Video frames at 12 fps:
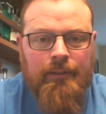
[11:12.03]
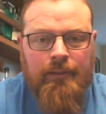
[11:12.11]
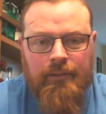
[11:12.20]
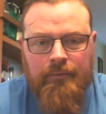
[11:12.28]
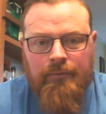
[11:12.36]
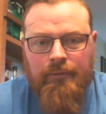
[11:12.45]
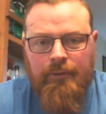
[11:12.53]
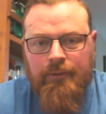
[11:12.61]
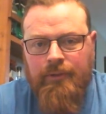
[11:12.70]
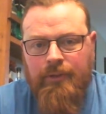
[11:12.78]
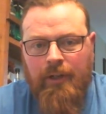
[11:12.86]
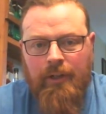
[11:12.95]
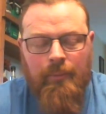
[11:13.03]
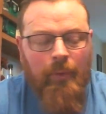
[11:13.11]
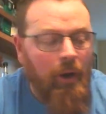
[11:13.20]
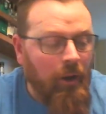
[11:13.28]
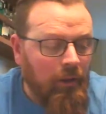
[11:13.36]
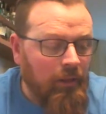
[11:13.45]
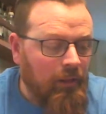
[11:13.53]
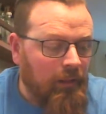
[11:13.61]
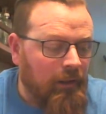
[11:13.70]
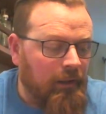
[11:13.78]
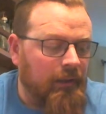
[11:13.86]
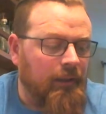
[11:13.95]
Looking forward to trying them all
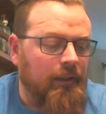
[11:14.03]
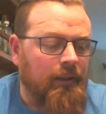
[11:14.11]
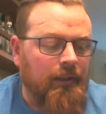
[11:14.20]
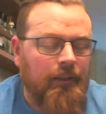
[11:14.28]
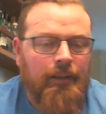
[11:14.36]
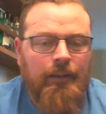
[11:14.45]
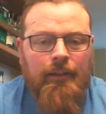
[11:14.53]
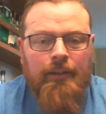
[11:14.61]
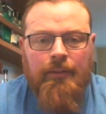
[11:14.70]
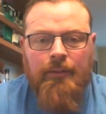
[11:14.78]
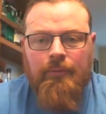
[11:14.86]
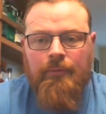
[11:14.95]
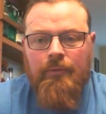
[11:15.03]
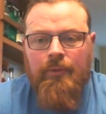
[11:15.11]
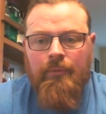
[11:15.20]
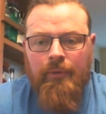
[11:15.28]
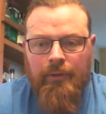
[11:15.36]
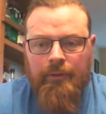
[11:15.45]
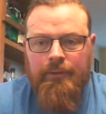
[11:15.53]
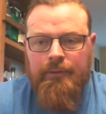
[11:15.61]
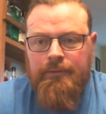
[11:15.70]
and thrilled.